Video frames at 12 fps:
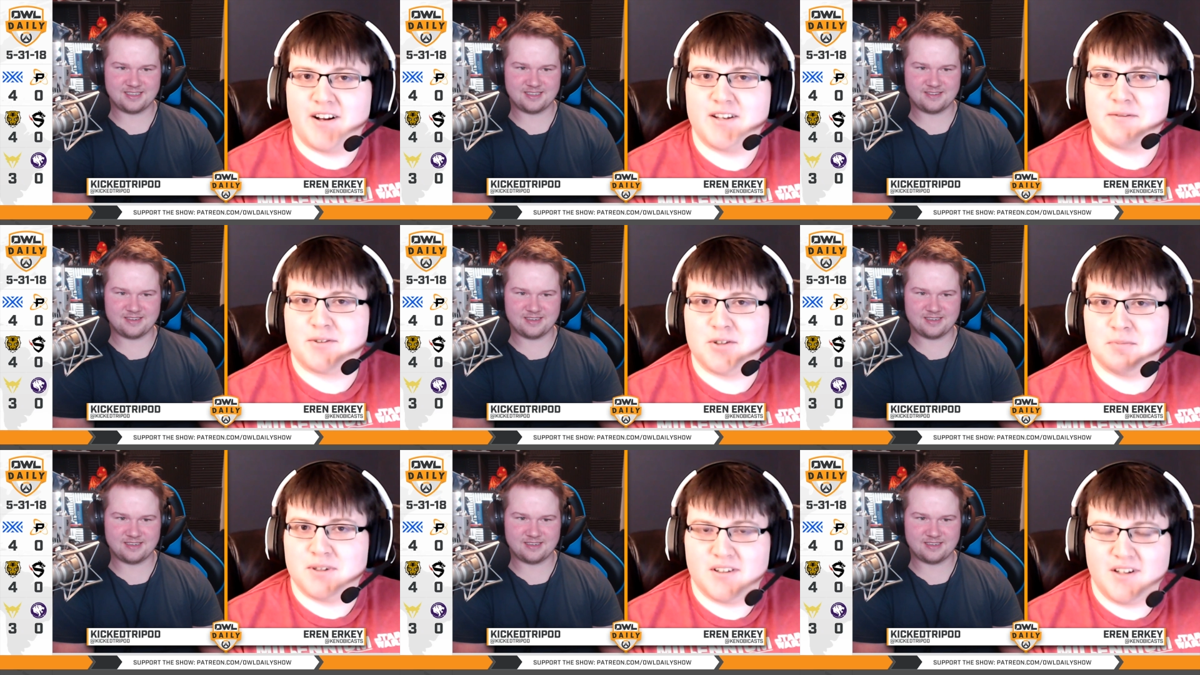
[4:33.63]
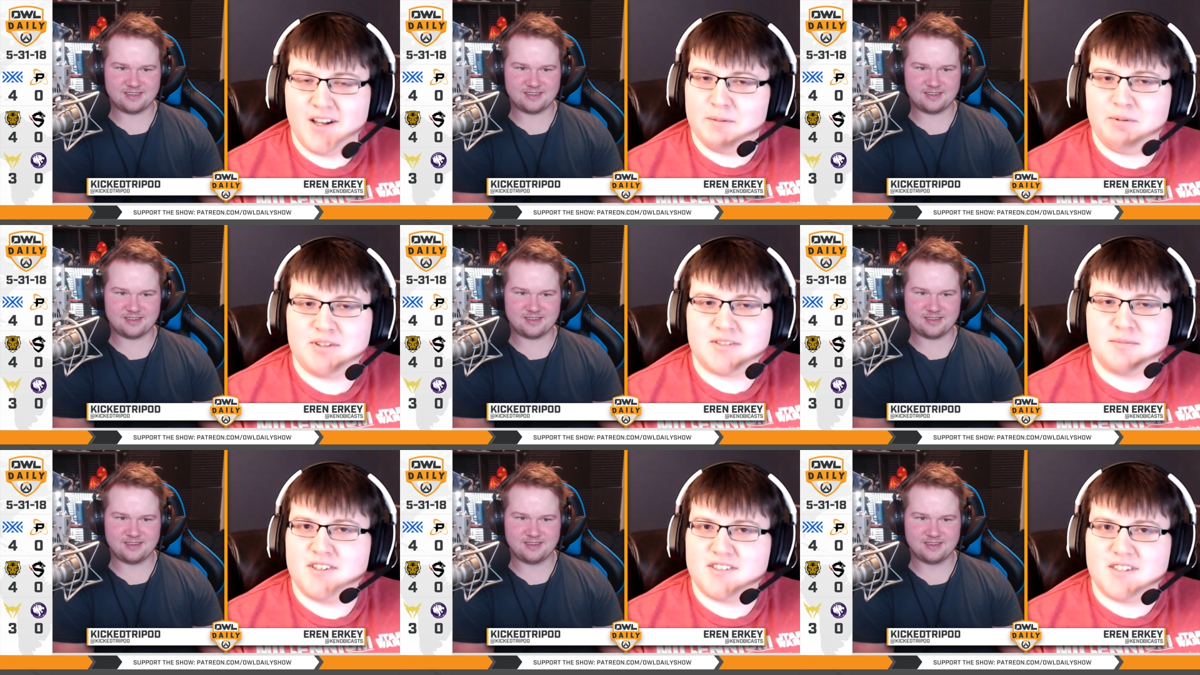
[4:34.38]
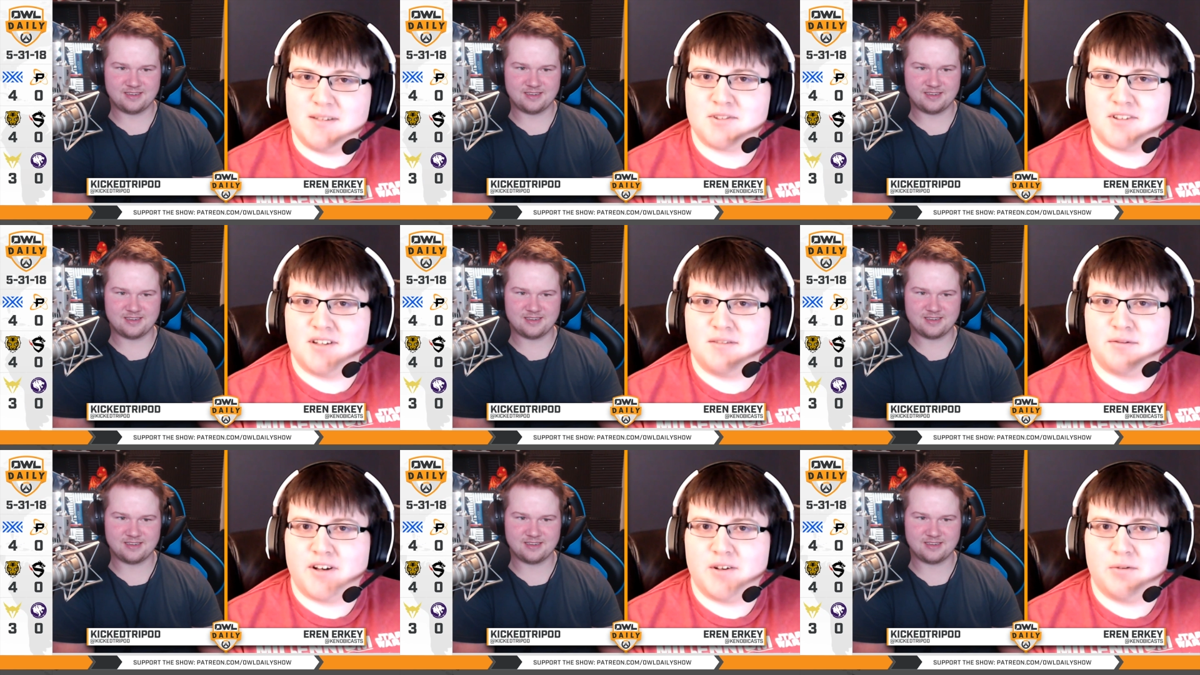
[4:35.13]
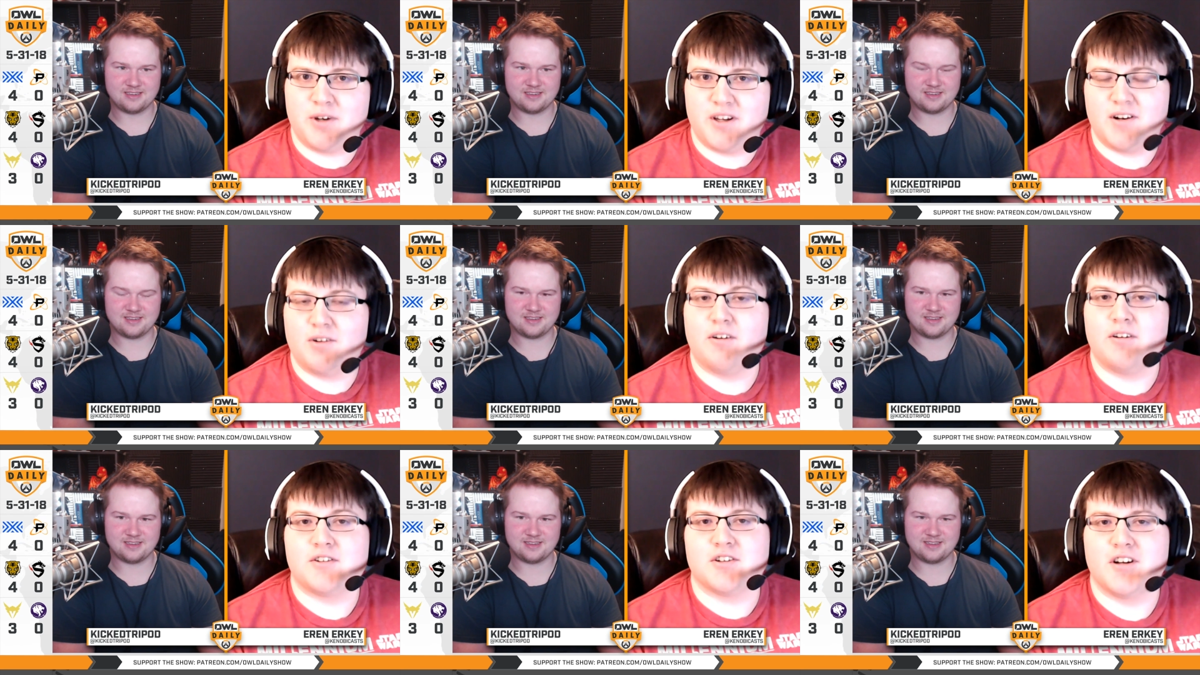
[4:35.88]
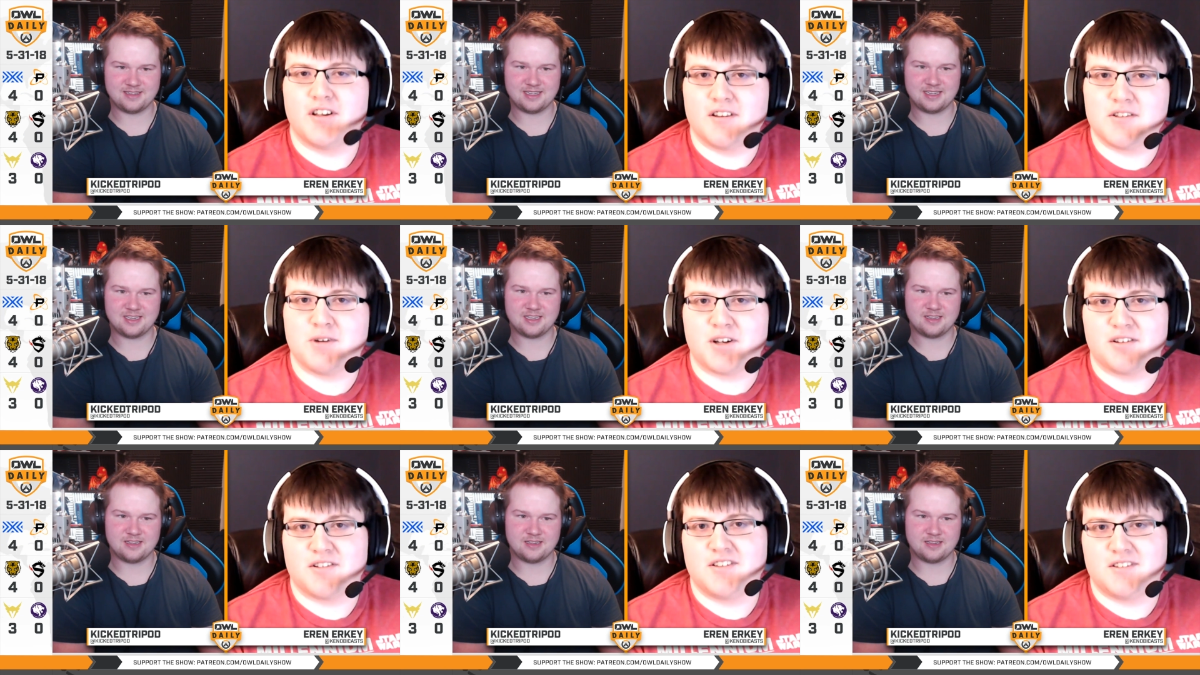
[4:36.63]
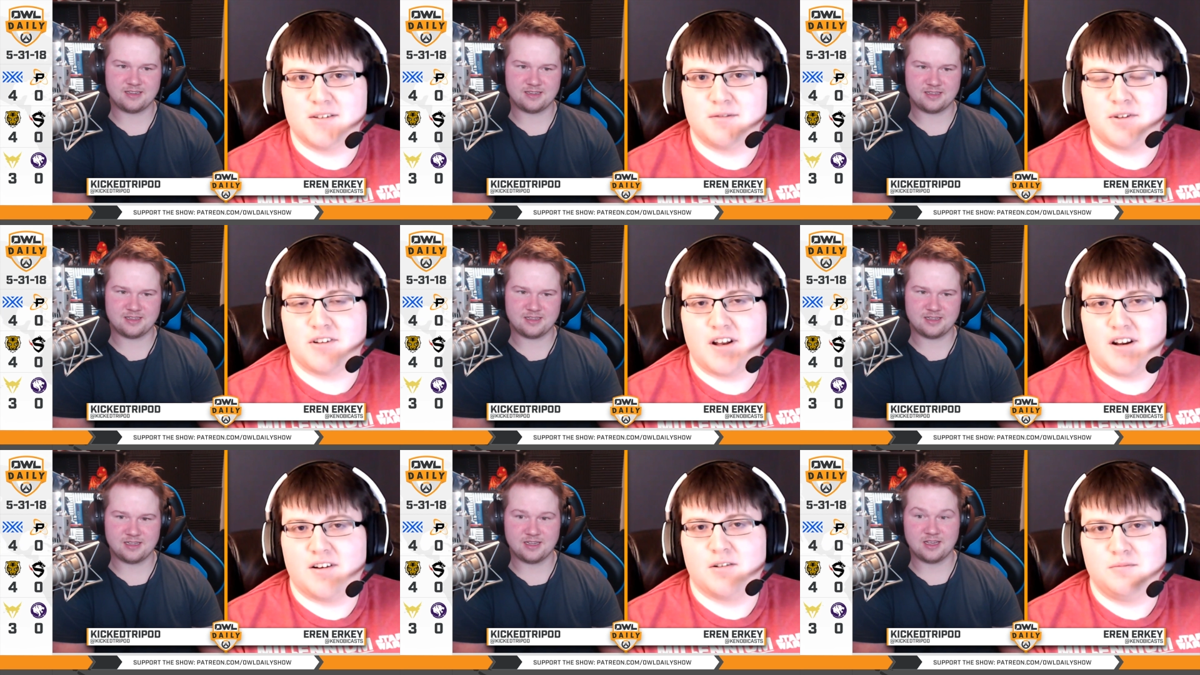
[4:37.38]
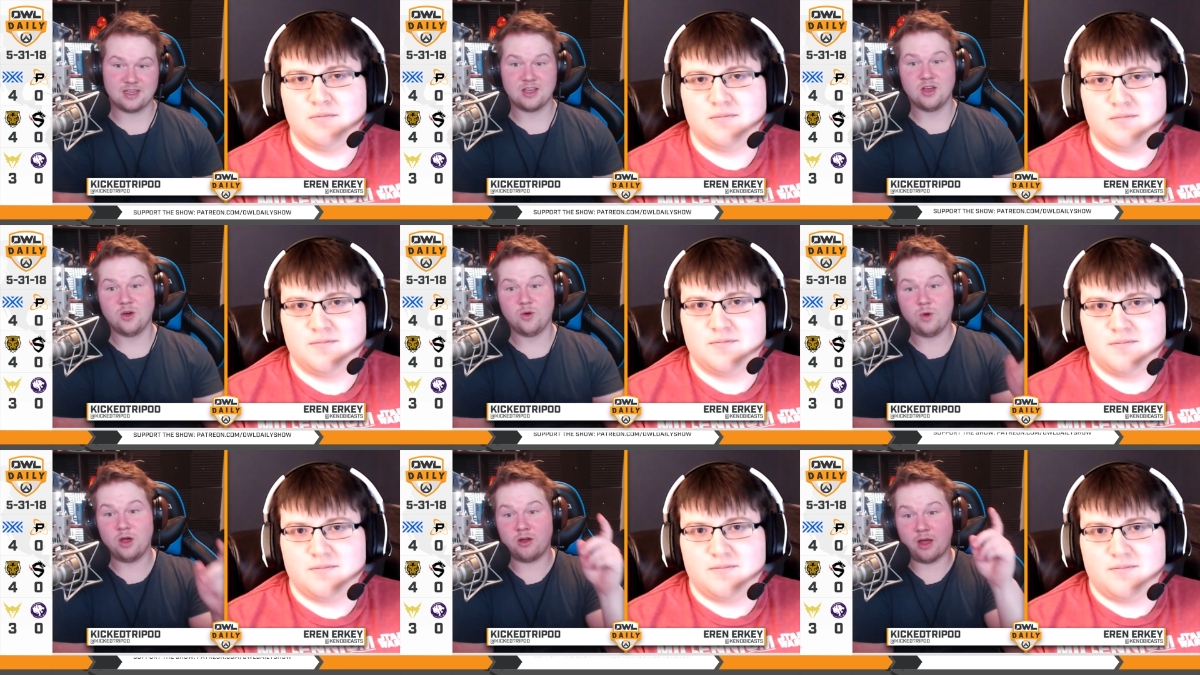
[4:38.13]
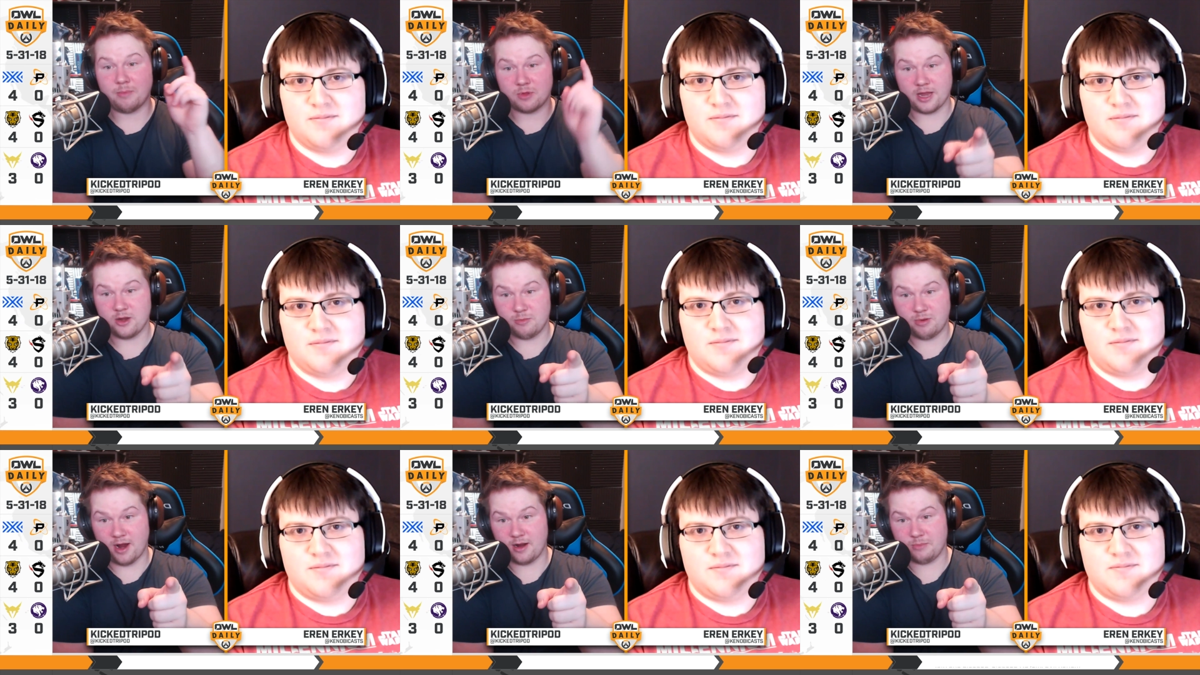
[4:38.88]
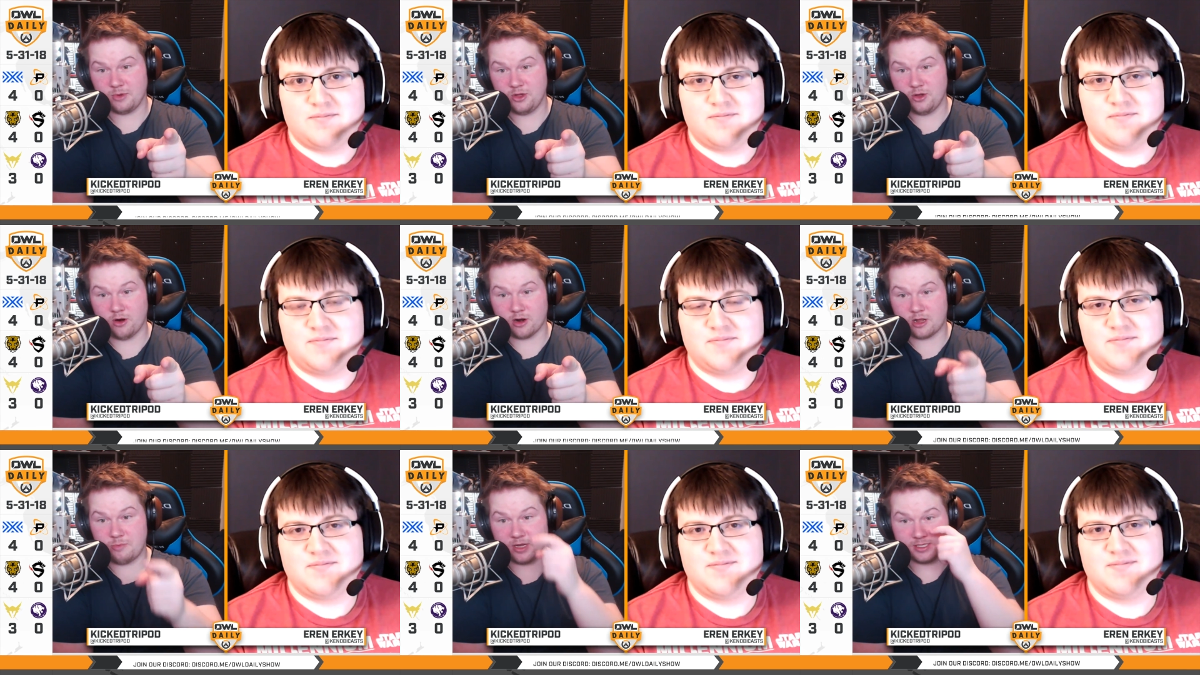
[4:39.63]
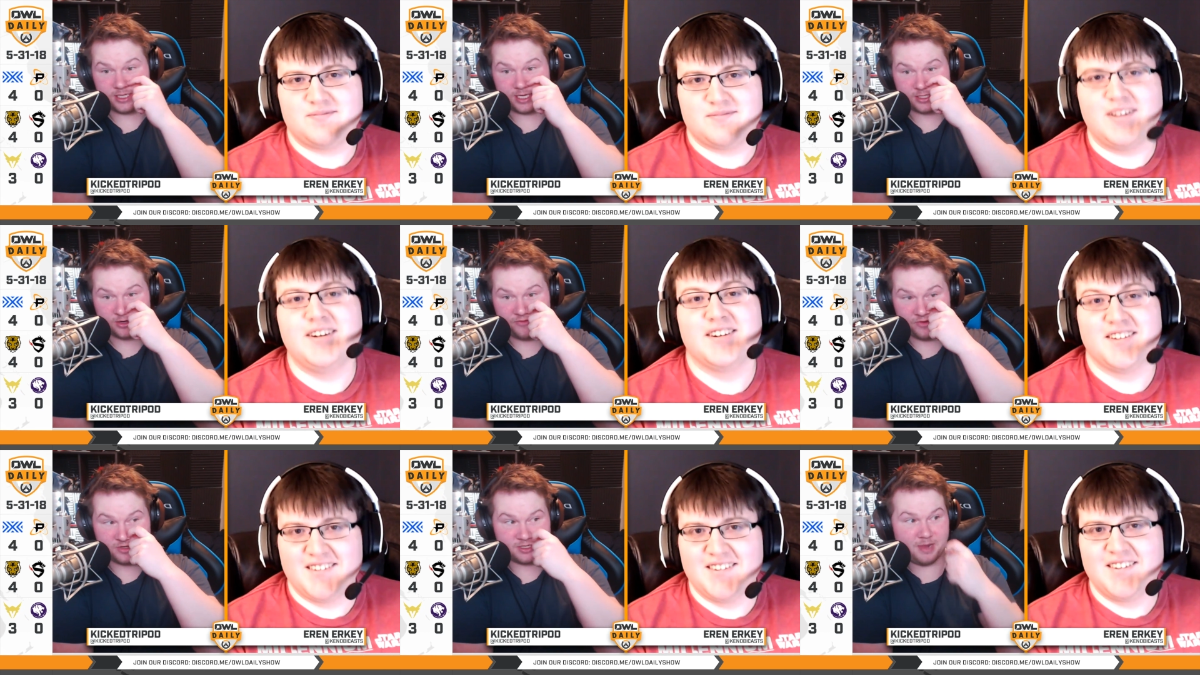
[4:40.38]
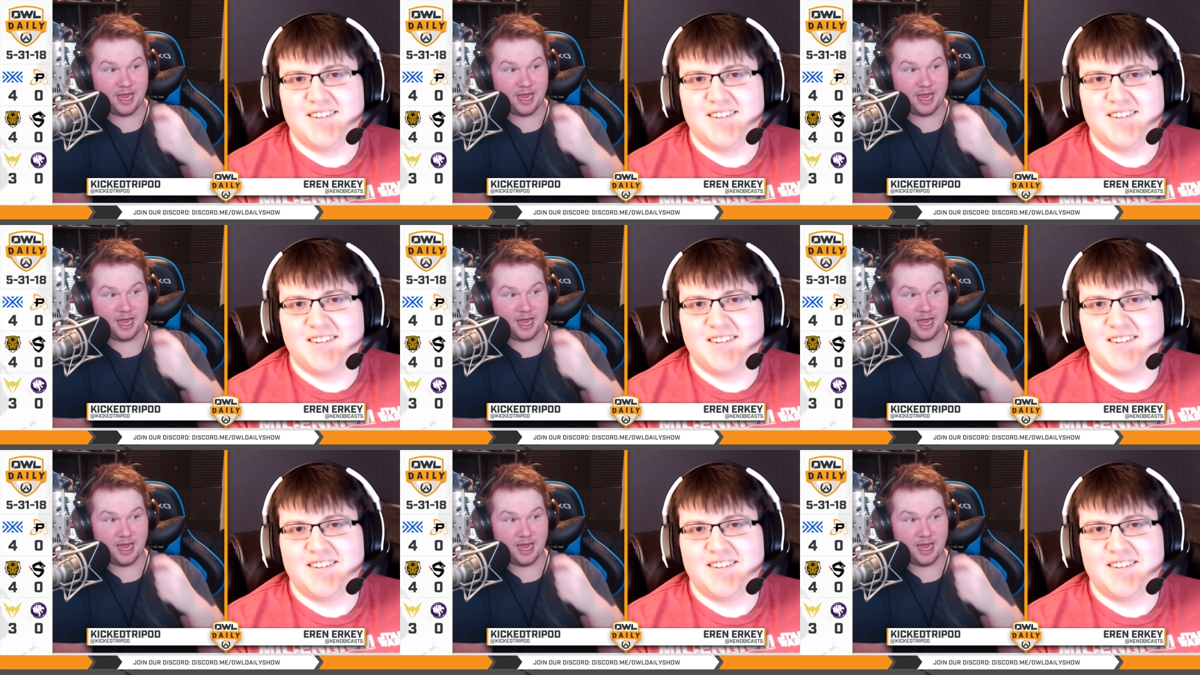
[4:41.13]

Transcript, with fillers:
Speaker 1: be very difficult, but maybe some of these teams can find the way. You know, during this regular season to figure that out.
Speaker 2: Well, I'm glad you brought up New York because that's our first